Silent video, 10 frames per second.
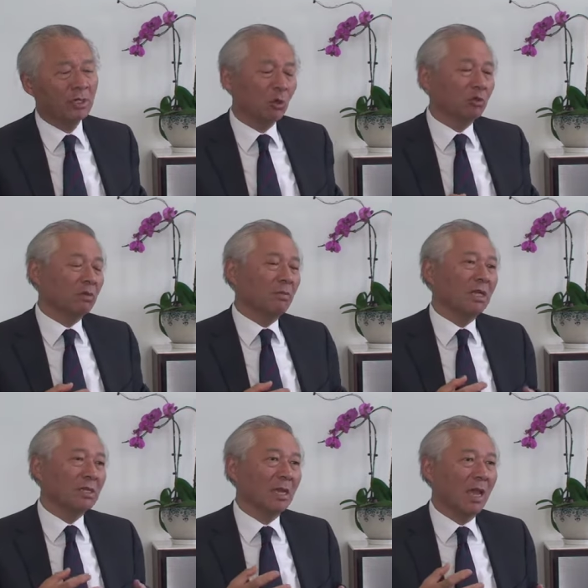This also
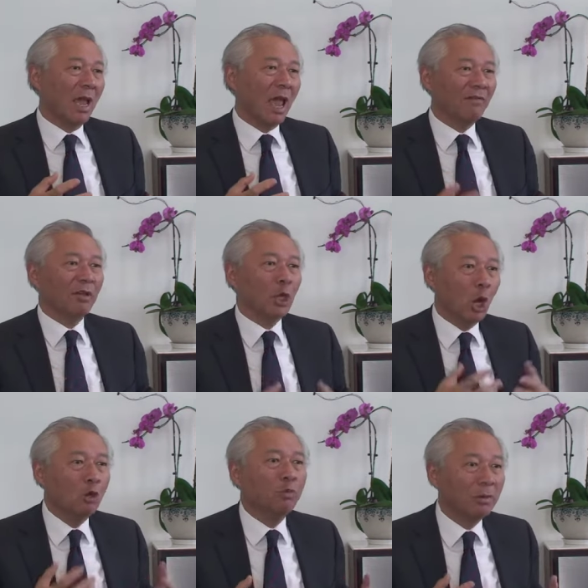means having
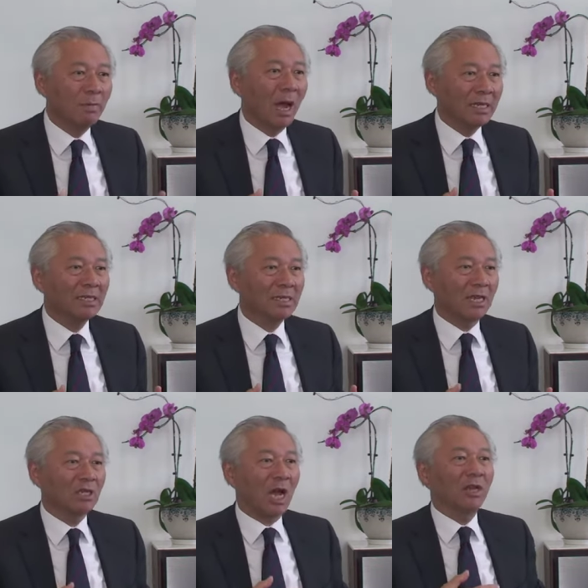an open
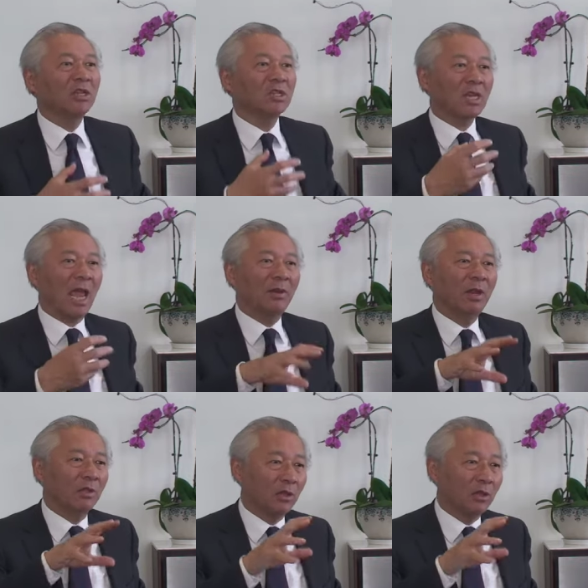mindset to understand